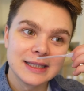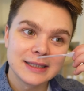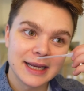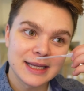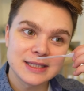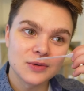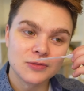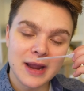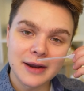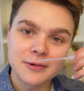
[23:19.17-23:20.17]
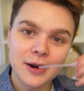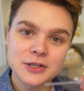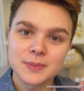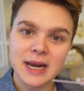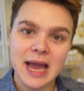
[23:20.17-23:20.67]
Like it's a red
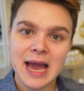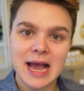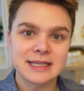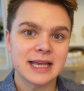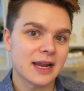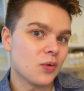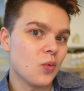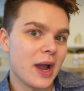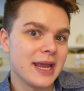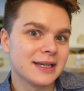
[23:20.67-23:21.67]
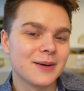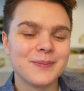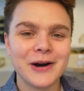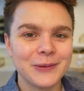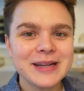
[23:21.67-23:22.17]
rose, but it has like a white
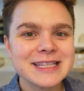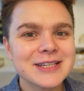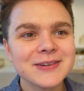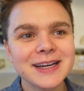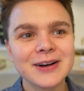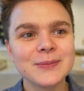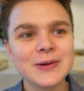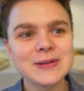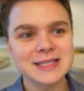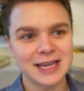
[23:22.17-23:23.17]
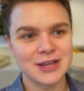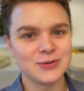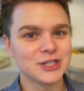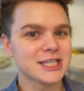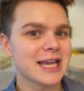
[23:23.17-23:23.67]
component to it almost. Like you
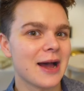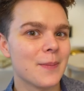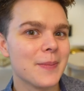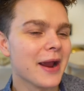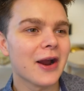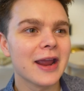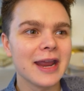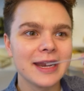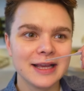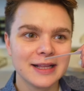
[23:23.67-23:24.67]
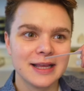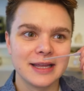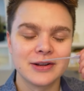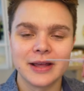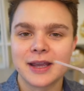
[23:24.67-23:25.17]
just got married,
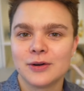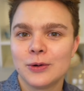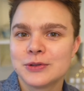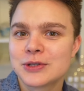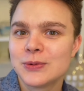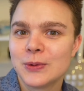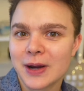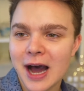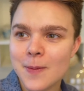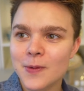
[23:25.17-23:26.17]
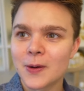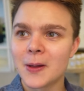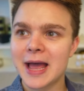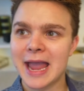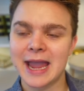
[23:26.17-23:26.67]
you're like an old school
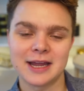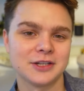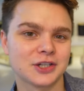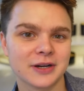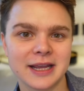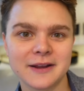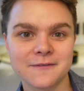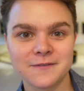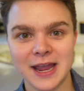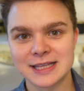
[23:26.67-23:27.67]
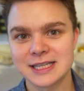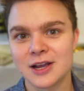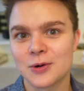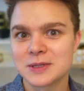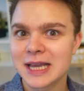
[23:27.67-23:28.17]
couple and you're in a fancy
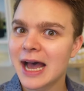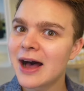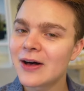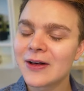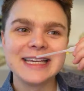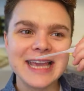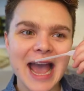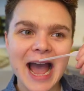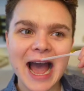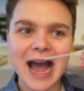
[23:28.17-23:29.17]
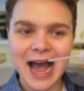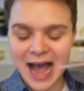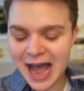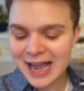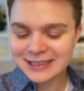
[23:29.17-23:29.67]
hotel. Yeah,
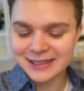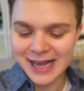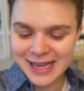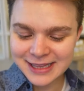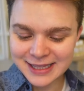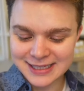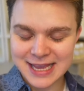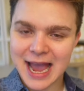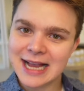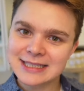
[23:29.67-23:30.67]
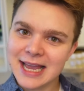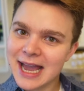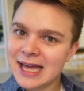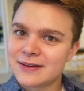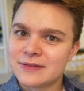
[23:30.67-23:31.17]
I like this. It has that
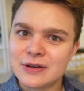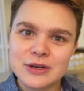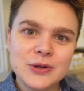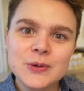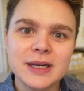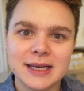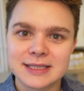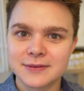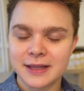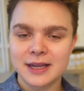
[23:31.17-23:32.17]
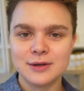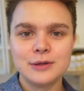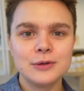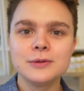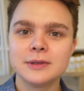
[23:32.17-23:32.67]
kind of newness of like
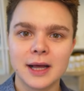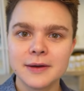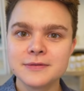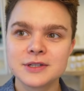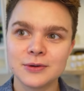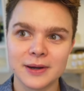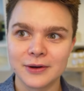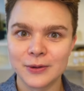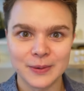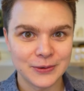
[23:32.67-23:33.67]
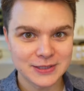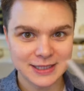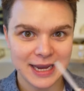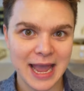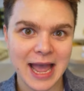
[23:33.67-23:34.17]
new love to it almost
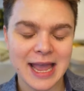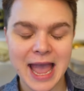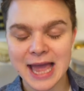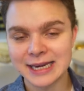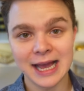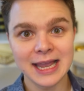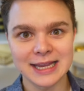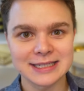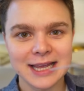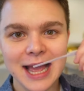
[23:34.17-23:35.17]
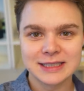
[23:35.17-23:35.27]
like at night.